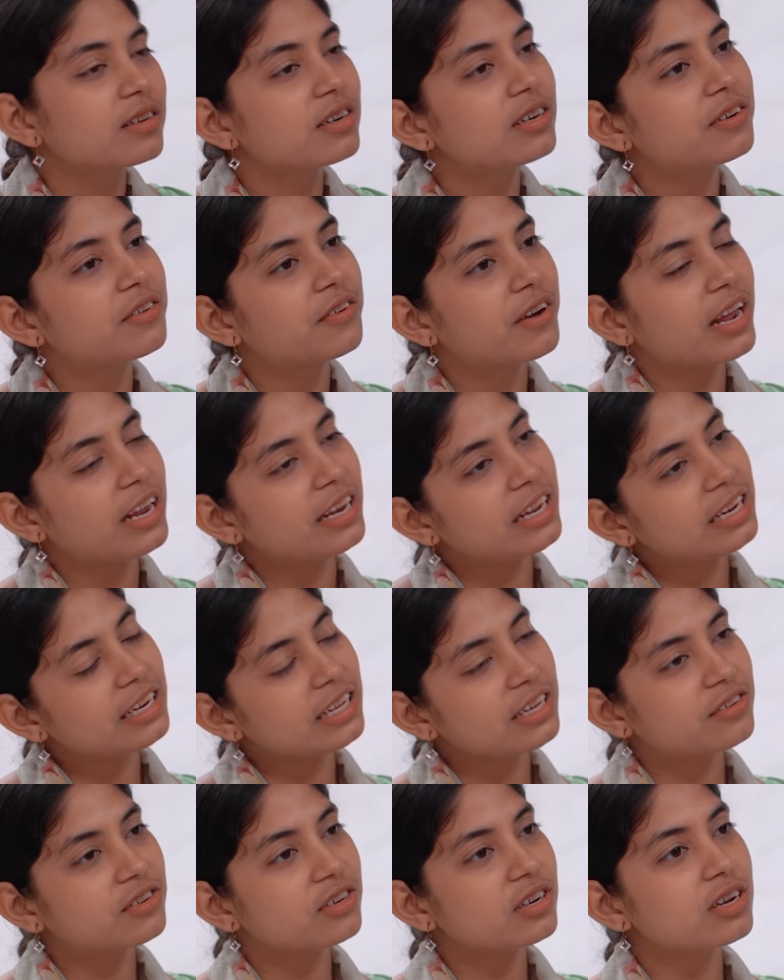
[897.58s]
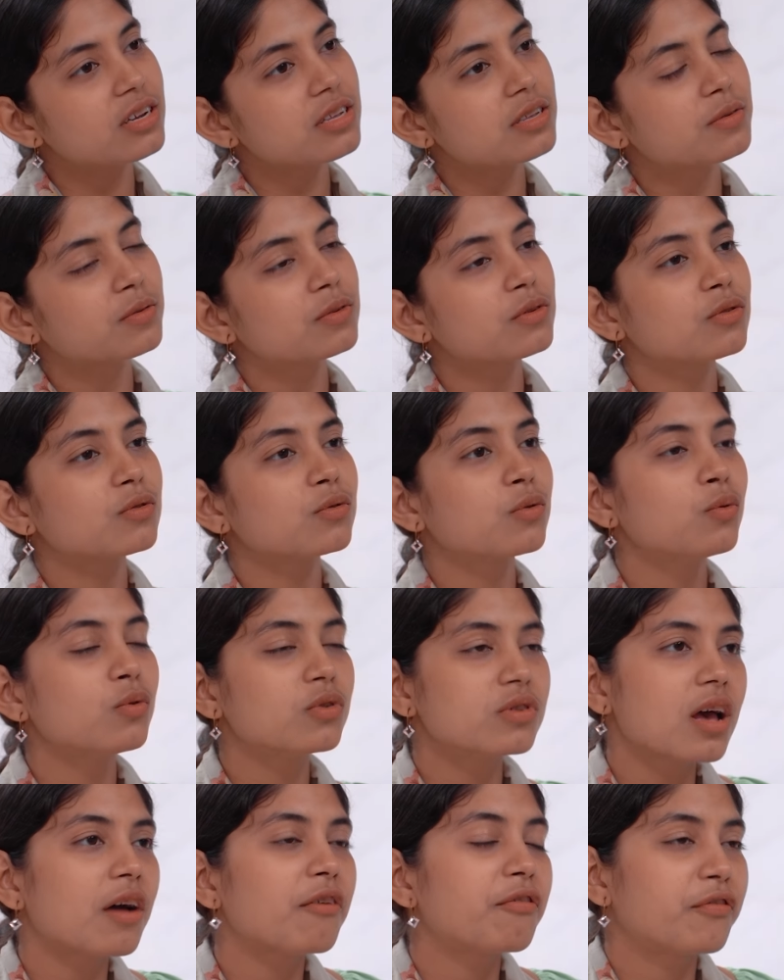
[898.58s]
Sir, trainee teachers who
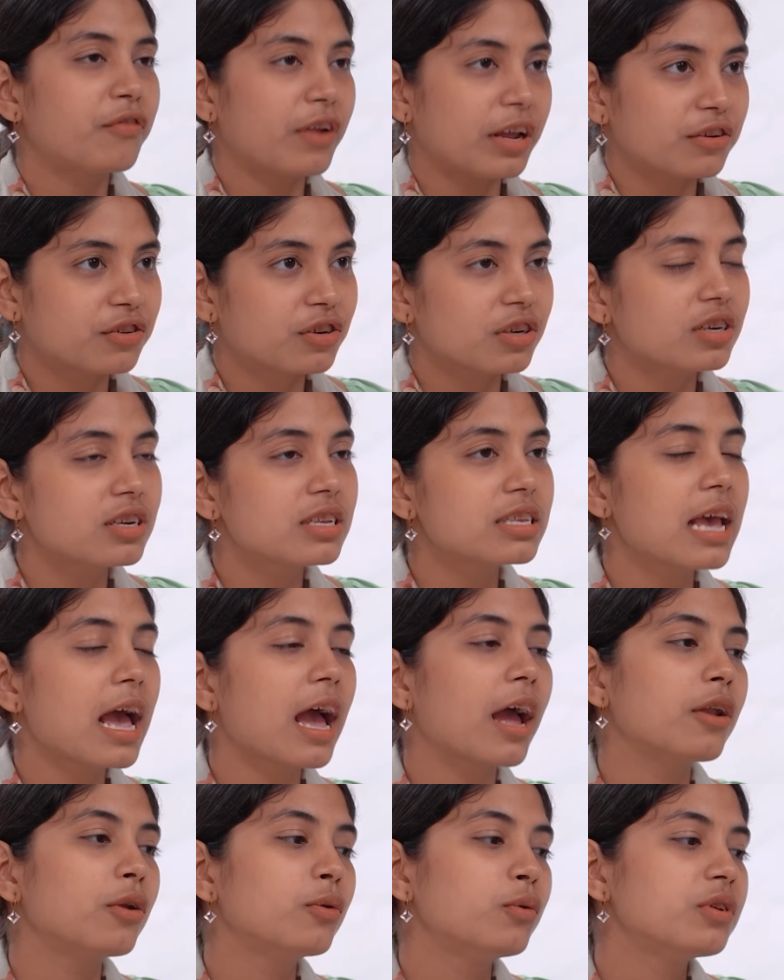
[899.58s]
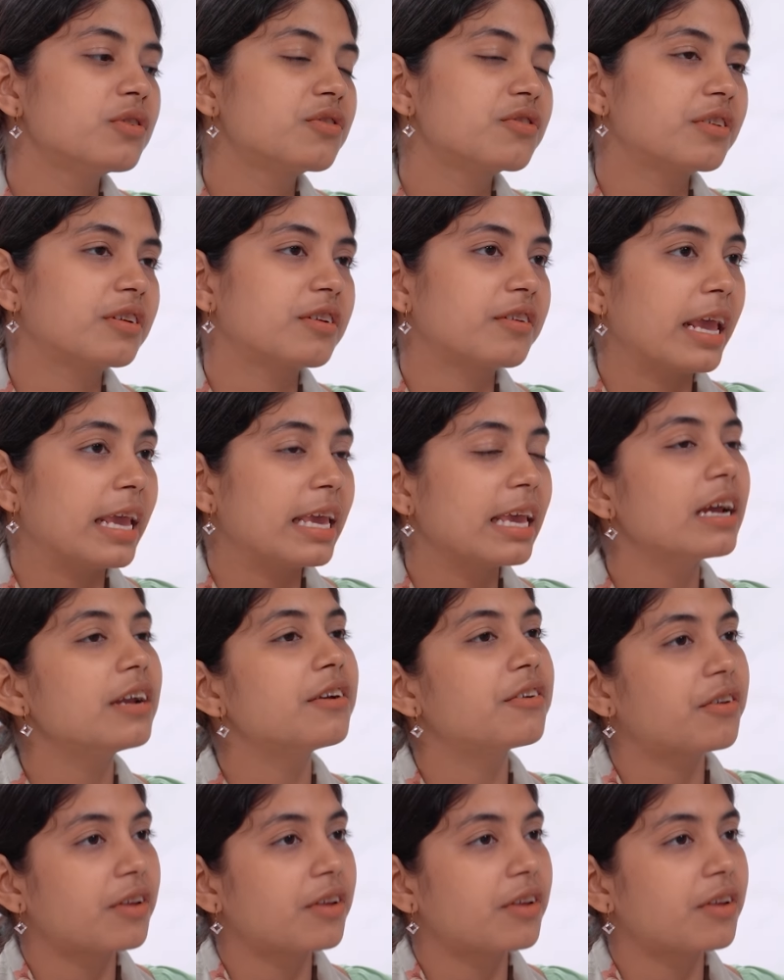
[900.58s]
are freshers and who is taking a